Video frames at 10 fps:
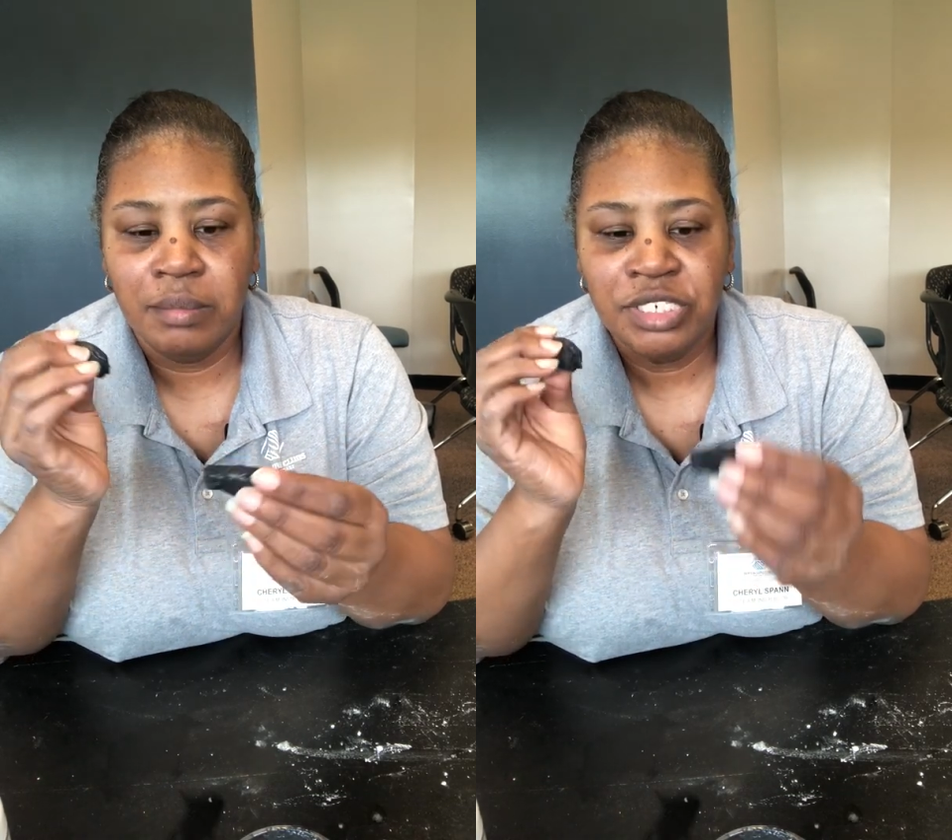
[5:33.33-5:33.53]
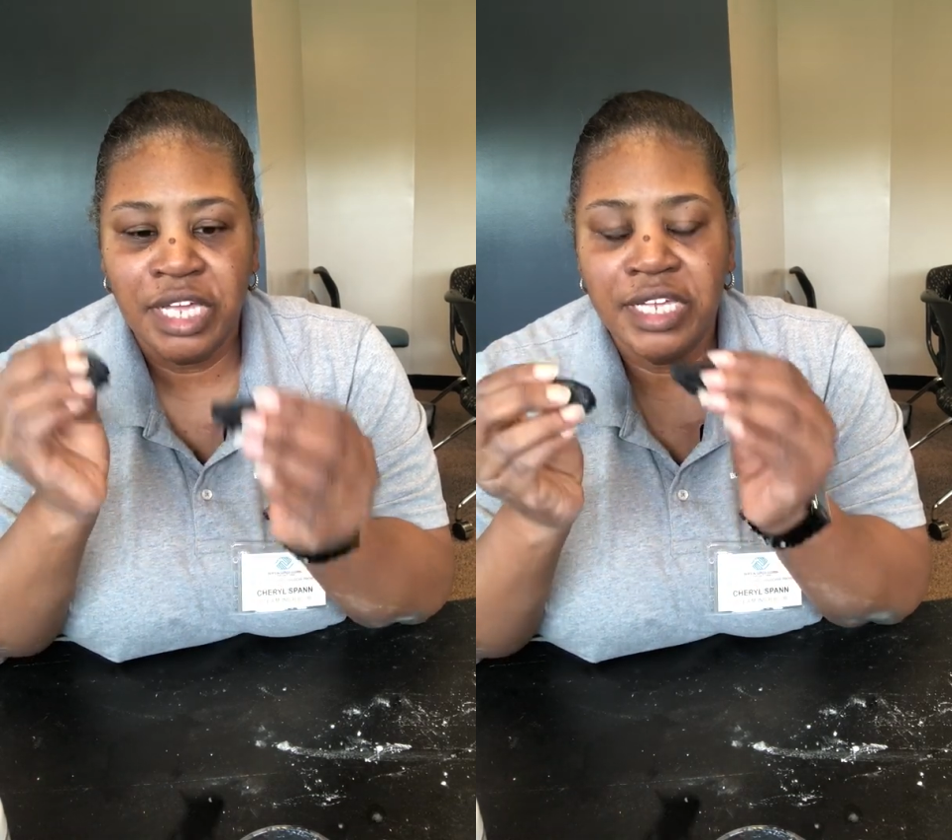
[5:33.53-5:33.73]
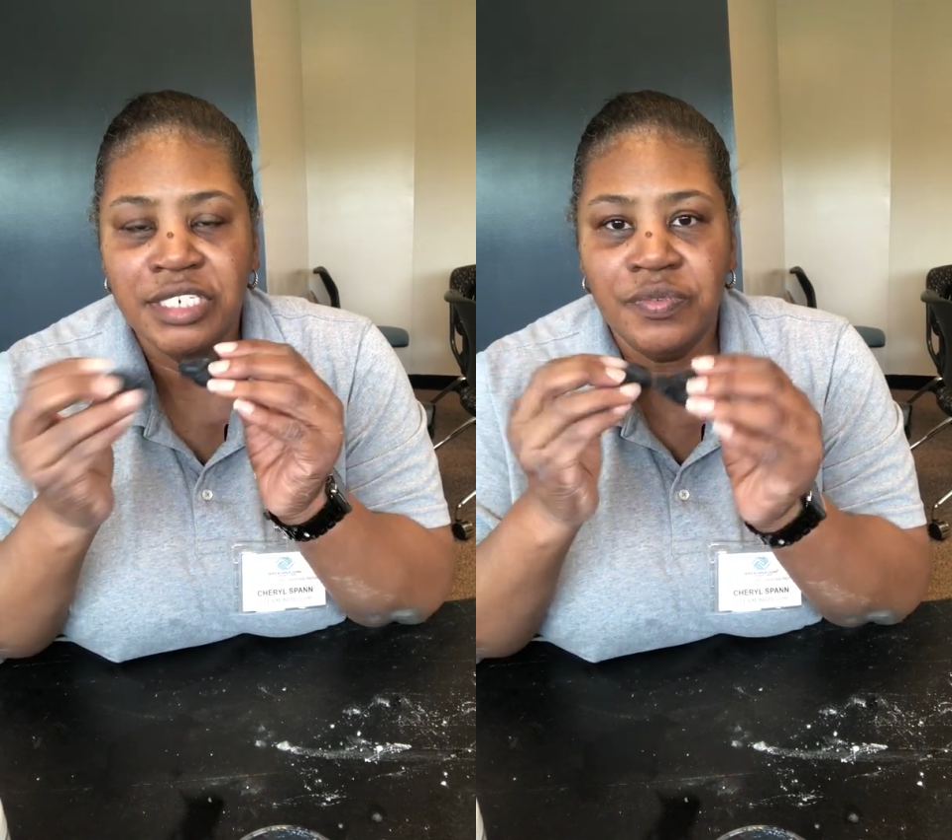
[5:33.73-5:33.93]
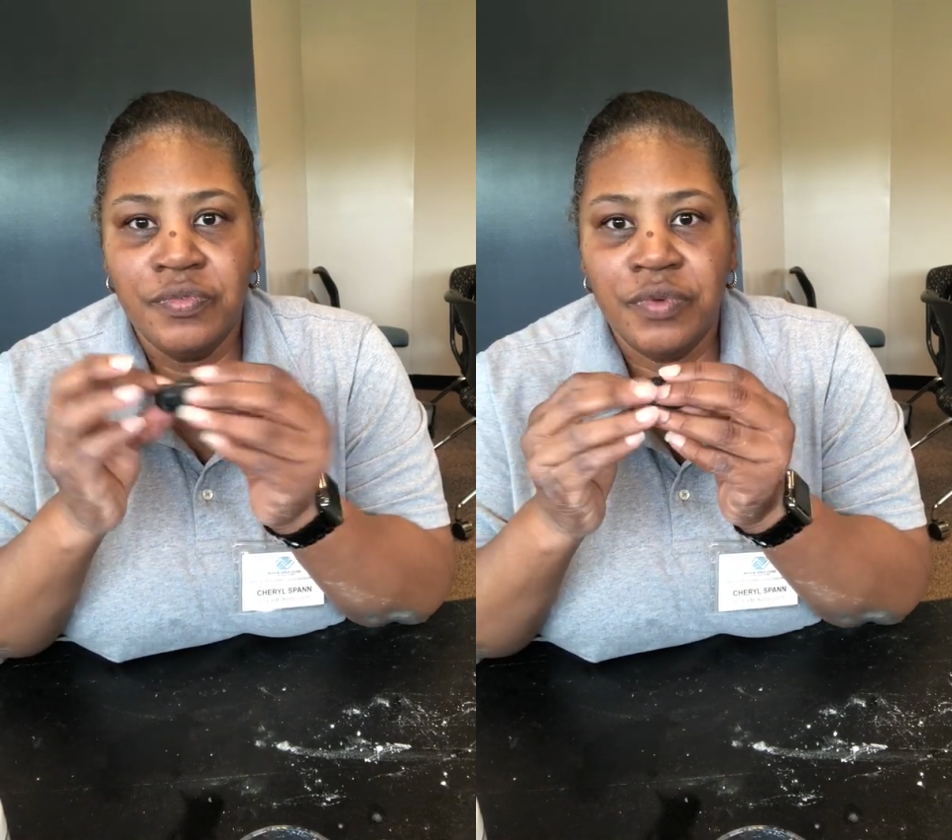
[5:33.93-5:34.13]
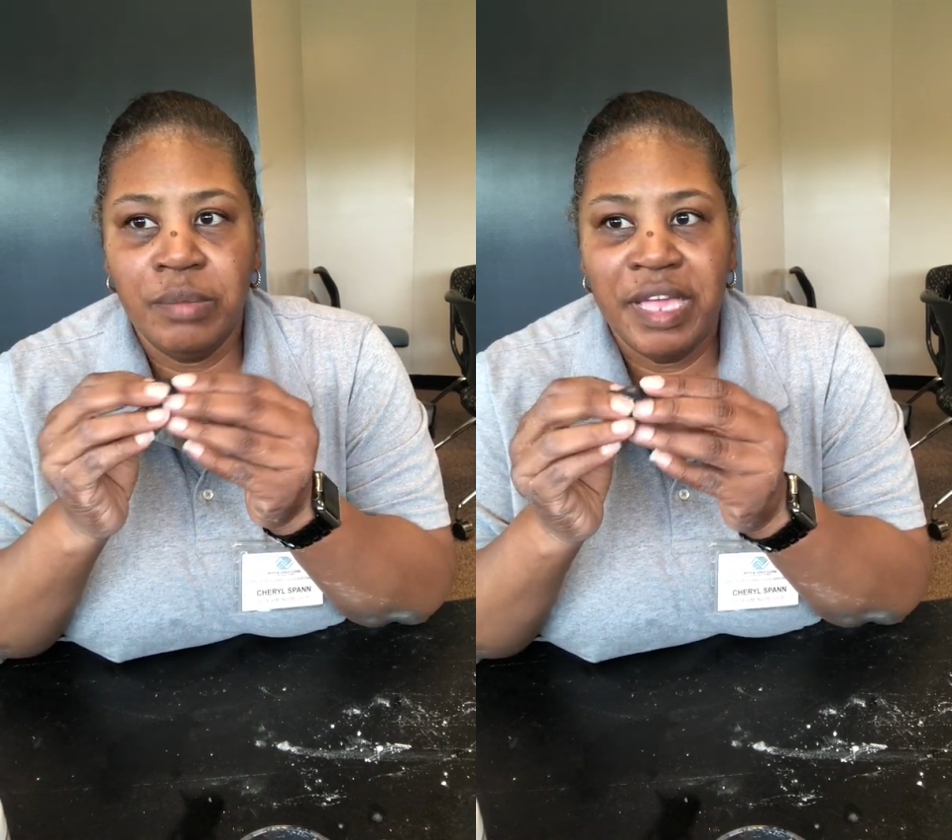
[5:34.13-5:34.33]
changing
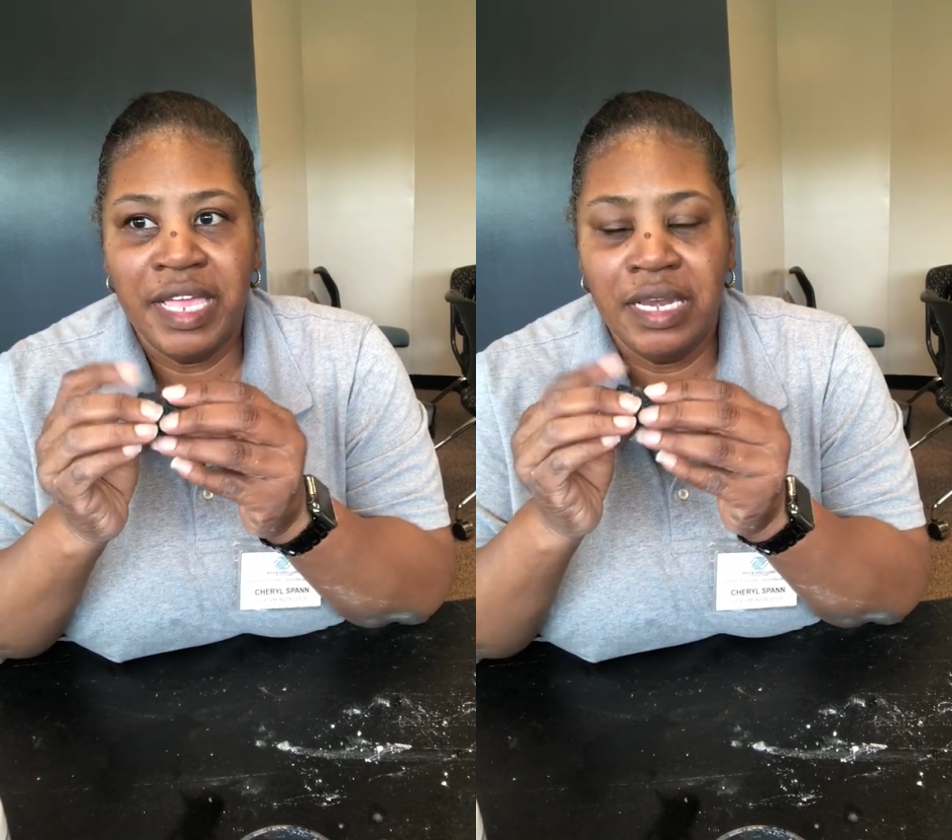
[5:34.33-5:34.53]
from a